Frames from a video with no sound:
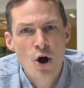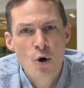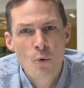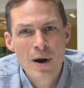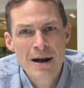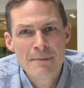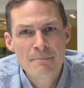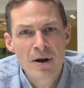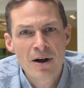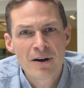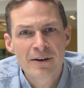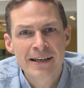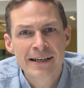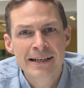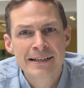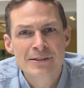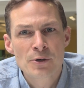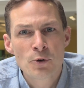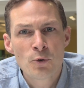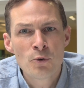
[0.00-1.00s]
When
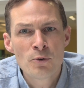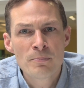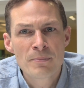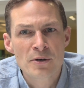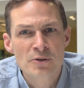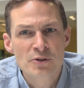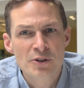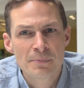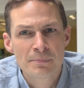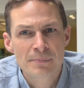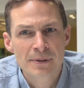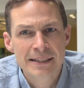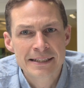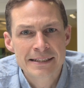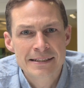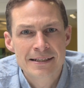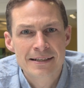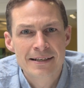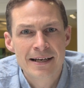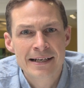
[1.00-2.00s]
marking is almost
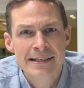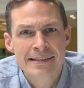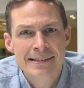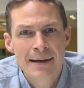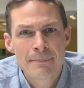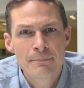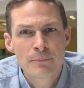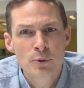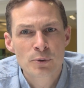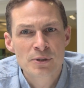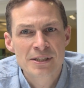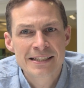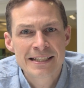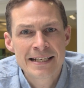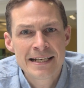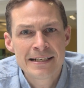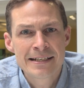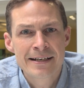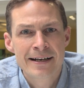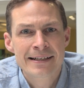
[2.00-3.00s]
complete, exam board
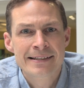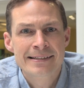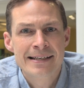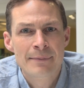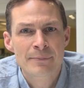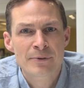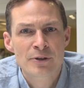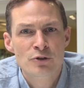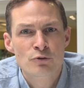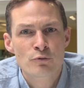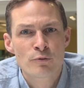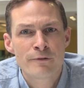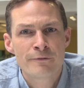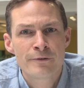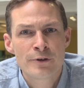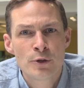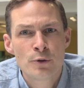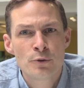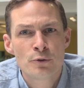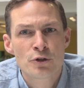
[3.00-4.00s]
senior examiners
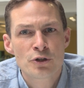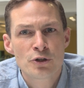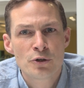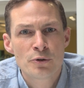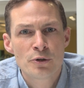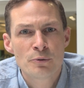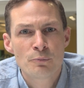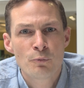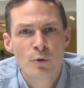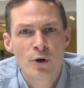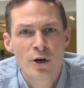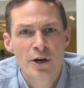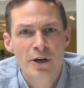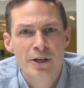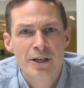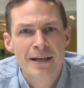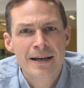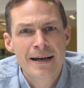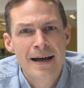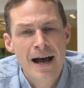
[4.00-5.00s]
review student
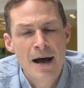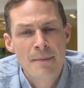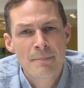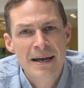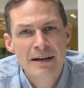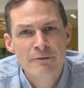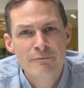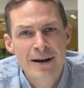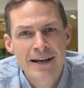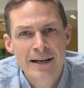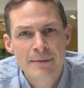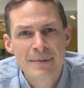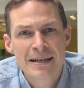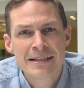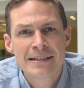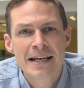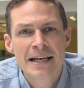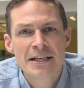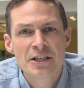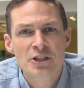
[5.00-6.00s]
work and make
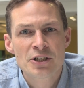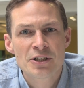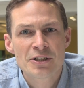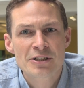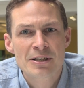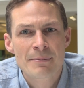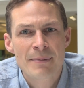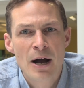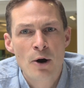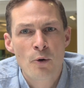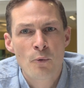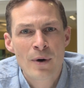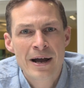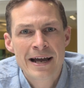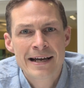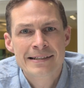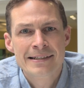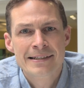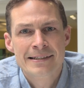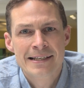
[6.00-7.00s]
recommendations about
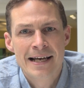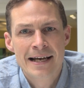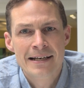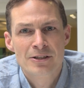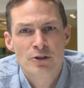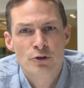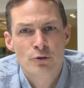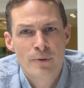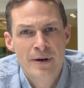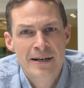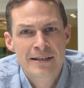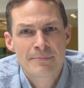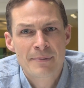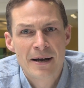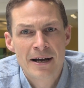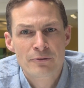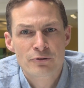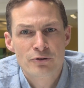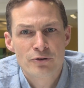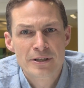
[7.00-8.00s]
where to set grade
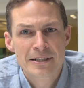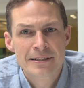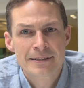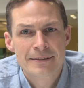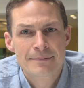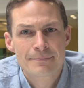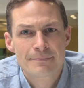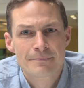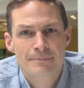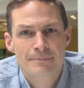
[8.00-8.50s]
boundaries.